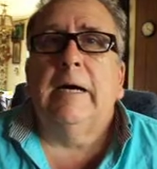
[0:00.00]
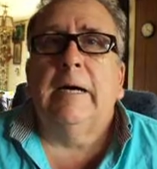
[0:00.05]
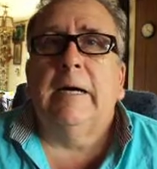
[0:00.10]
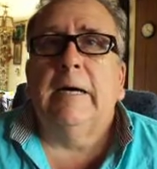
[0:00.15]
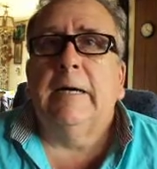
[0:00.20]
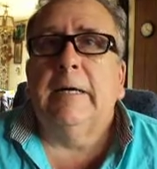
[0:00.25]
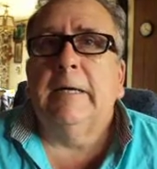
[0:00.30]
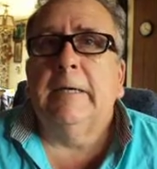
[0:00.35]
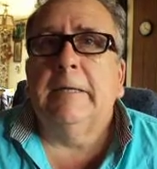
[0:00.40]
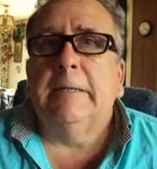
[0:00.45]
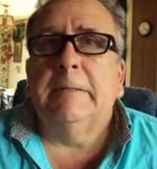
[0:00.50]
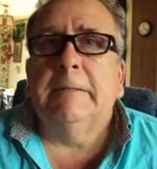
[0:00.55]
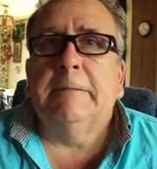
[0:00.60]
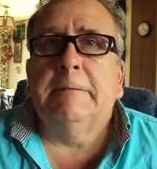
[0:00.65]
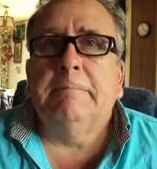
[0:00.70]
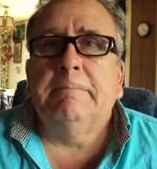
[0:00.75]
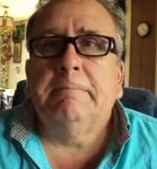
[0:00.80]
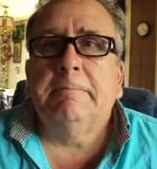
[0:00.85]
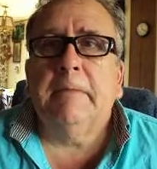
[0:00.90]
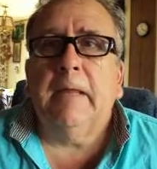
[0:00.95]

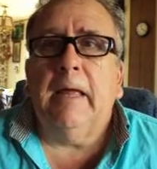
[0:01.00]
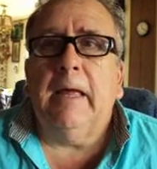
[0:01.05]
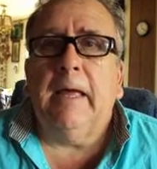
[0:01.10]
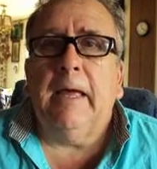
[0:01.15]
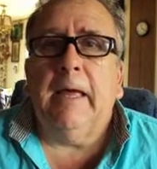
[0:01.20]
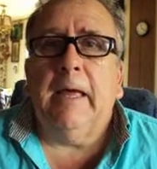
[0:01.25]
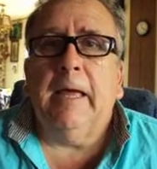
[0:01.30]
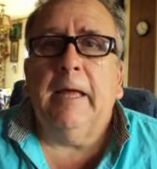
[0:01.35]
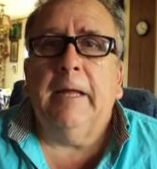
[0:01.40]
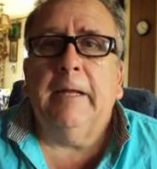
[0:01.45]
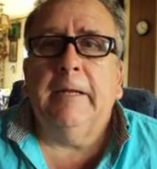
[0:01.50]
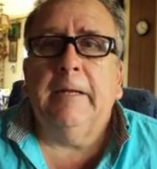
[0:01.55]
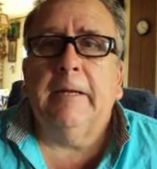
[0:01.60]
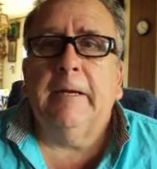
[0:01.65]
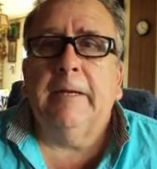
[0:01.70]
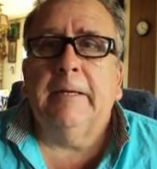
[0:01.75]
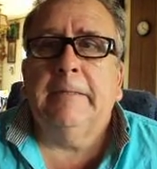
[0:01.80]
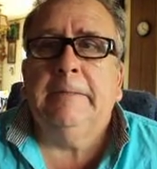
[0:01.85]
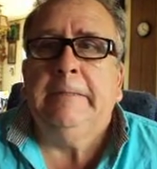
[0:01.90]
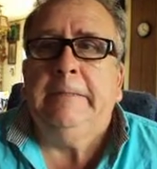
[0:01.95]

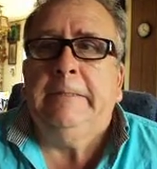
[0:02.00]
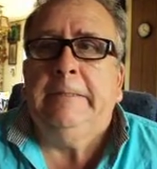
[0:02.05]
And